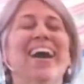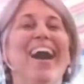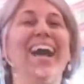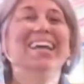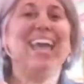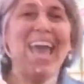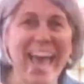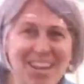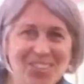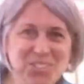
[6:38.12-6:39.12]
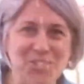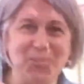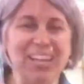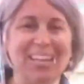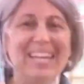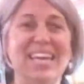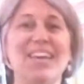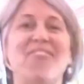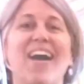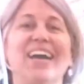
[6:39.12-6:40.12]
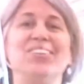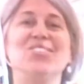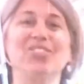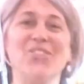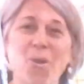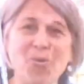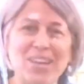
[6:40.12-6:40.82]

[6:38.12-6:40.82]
I can do it if I slow